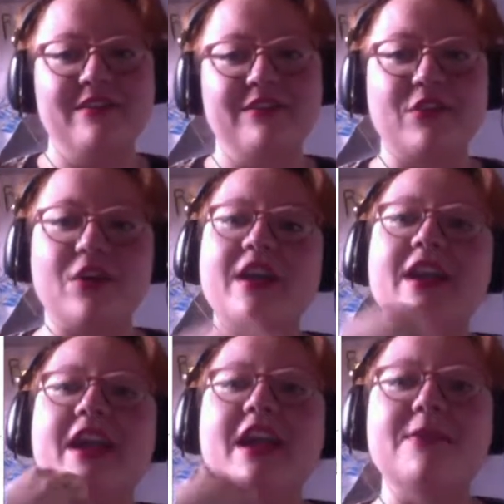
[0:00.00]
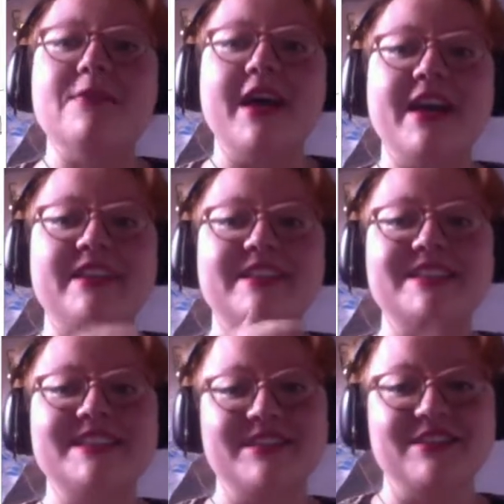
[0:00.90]
4. A
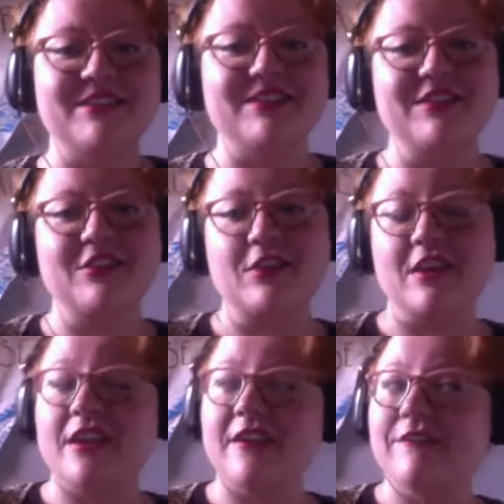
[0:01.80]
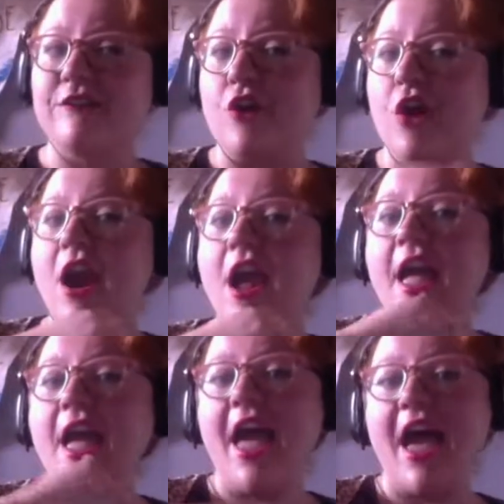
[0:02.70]
minor, 2, 3, 4.
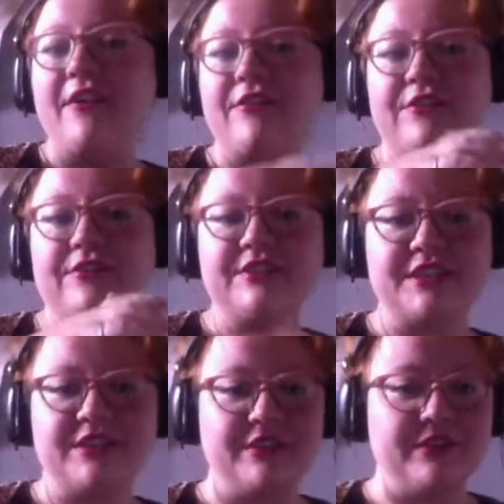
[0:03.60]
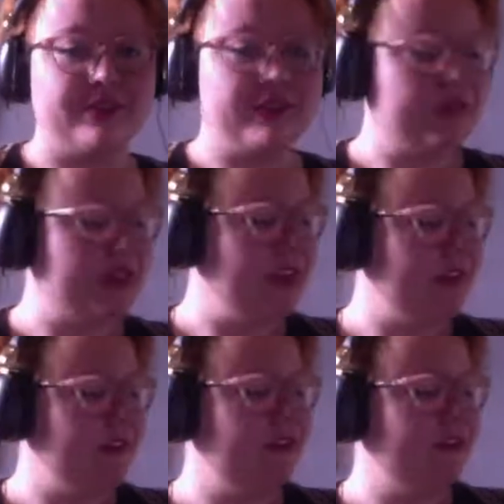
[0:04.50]
F, 2,
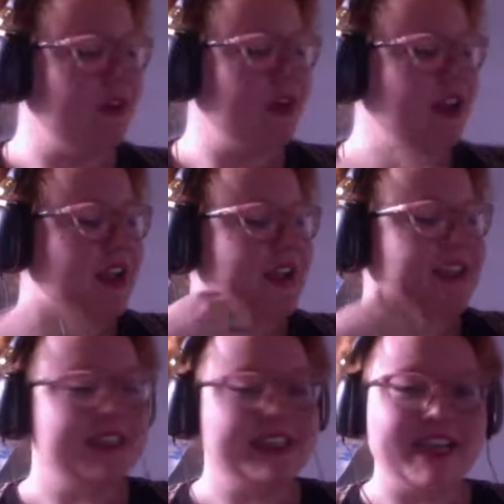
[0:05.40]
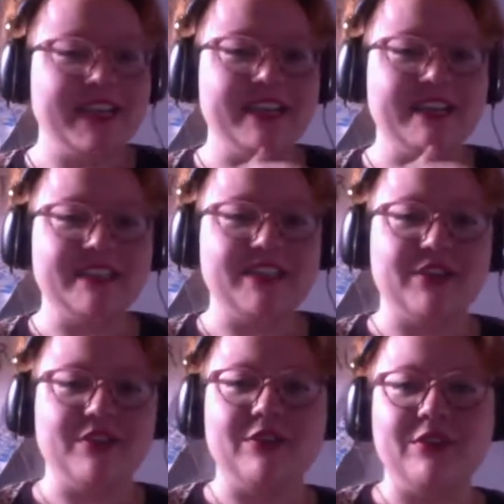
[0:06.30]
3, 4. C,
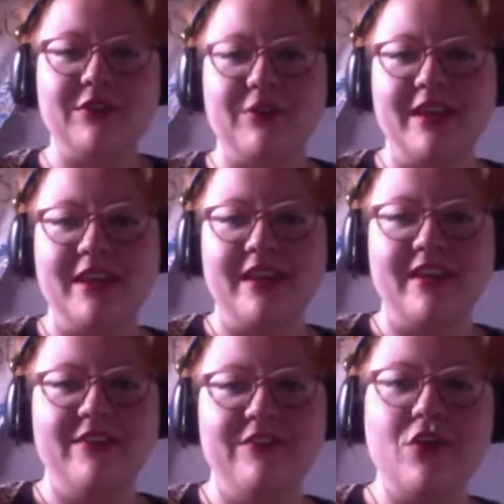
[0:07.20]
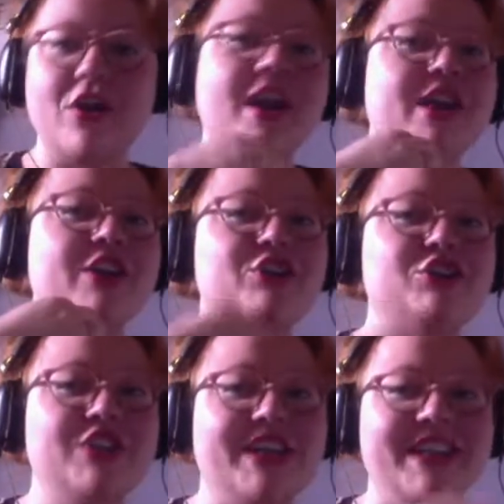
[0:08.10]
2, 3, 4.
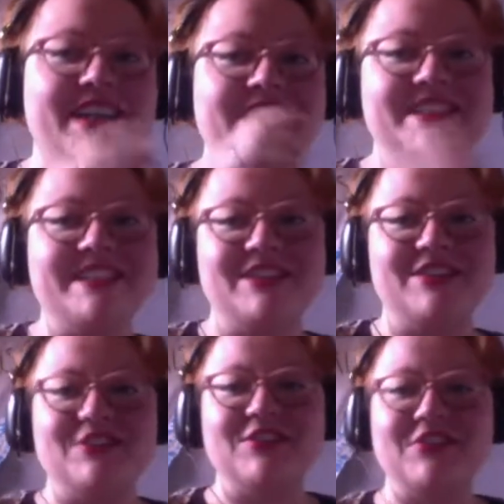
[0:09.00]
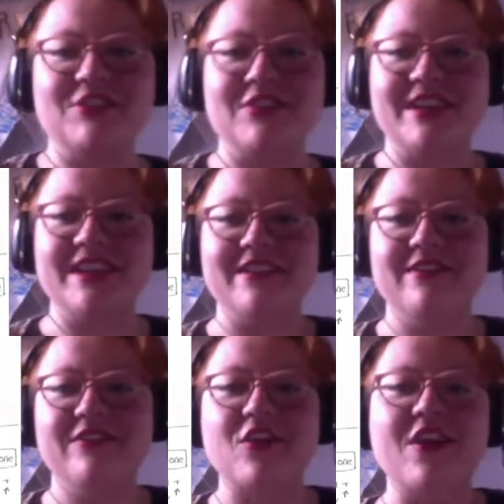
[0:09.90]
G, 2, 3,
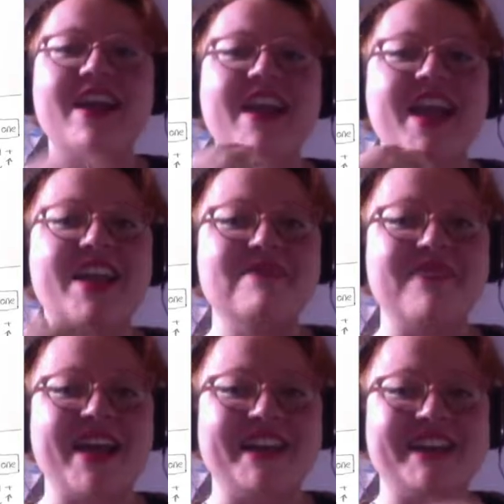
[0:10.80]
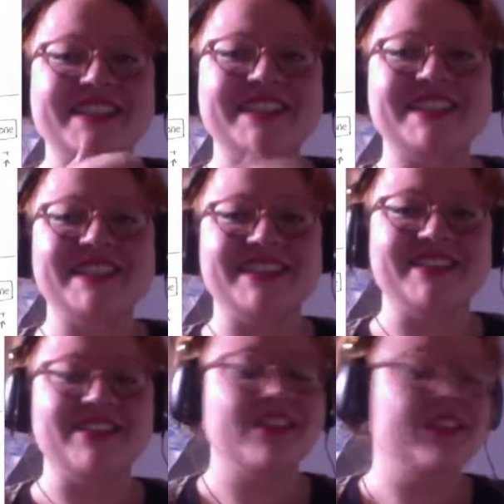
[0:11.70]
4. A minor,
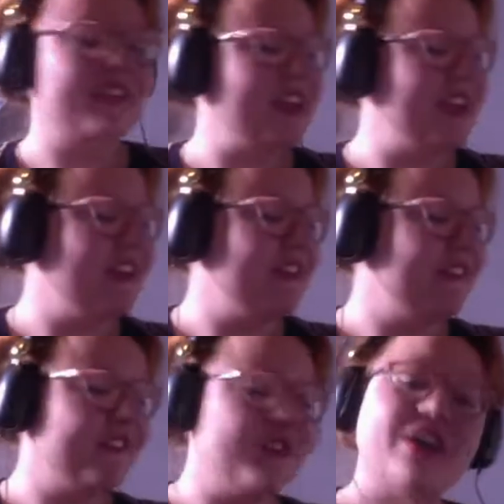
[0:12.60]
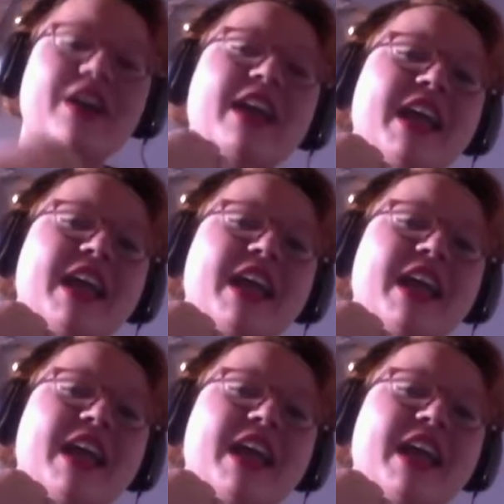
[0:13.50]
2, 3, 4.